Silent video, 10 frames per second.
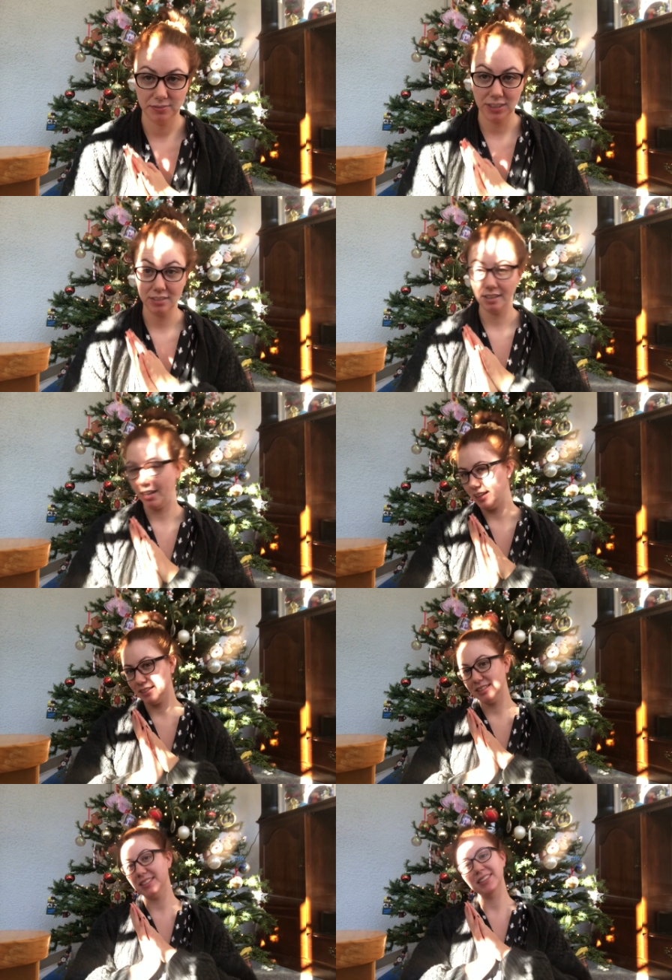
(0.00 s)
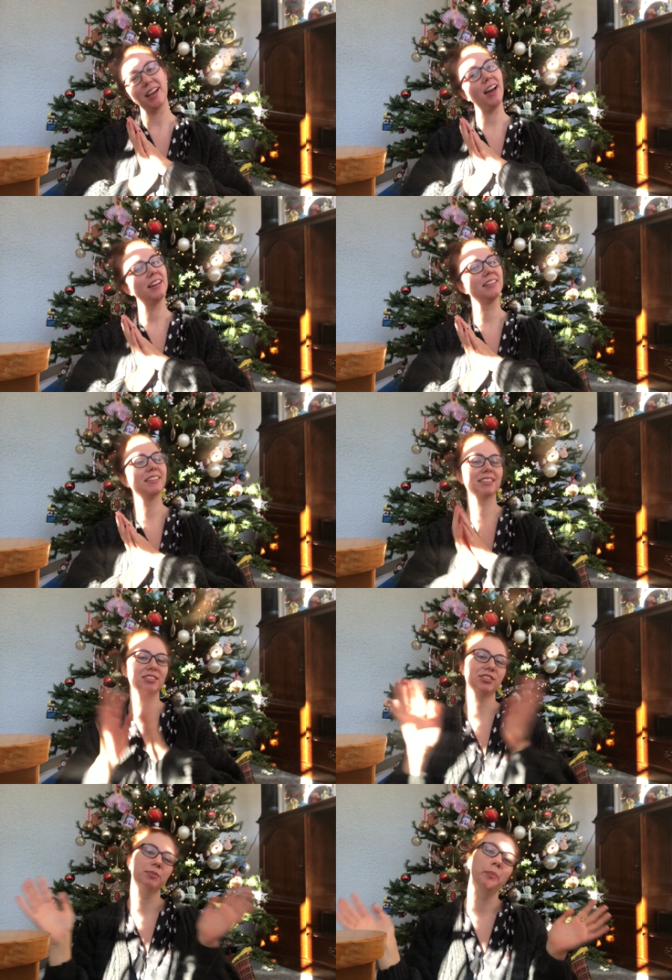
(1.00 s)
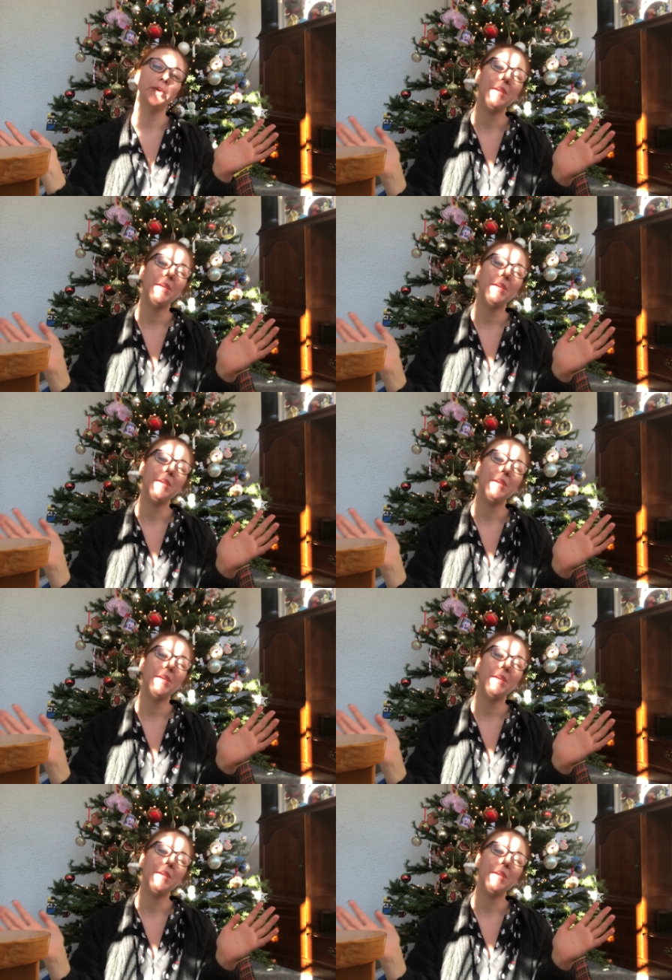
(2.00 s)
the light, the sun is just